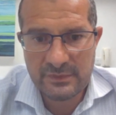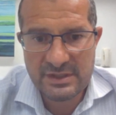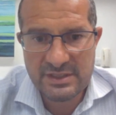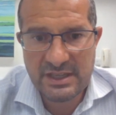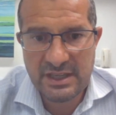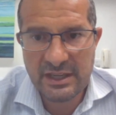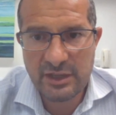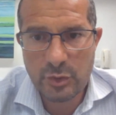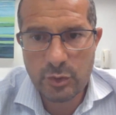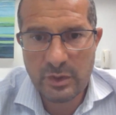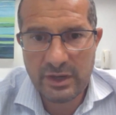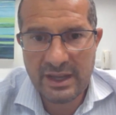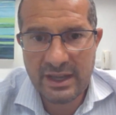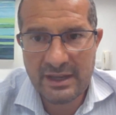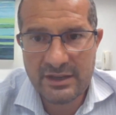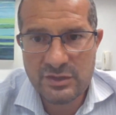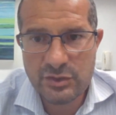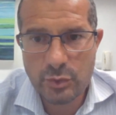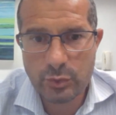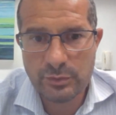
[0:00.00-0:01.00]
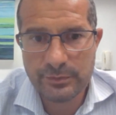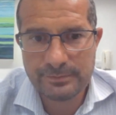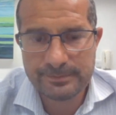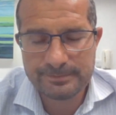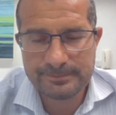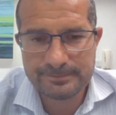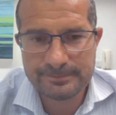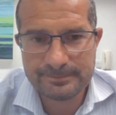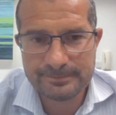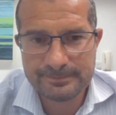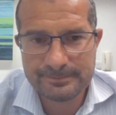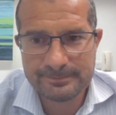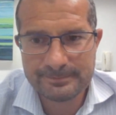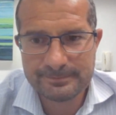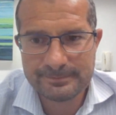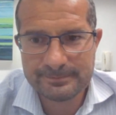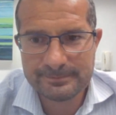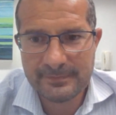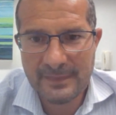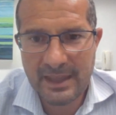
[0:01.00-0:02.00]
seeing you again soon.
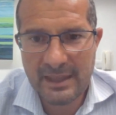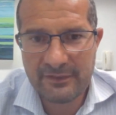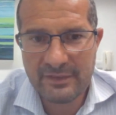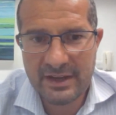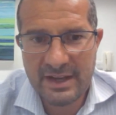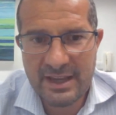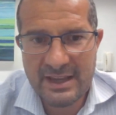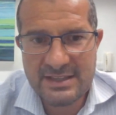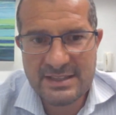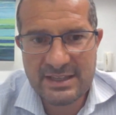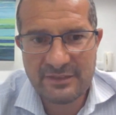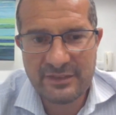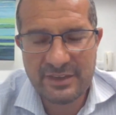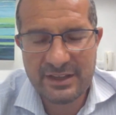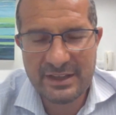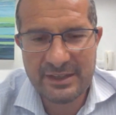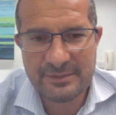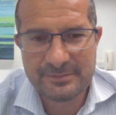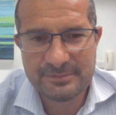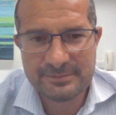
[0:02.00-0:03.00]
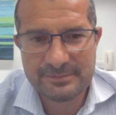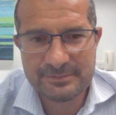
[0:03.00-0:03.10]
Have a nice evening.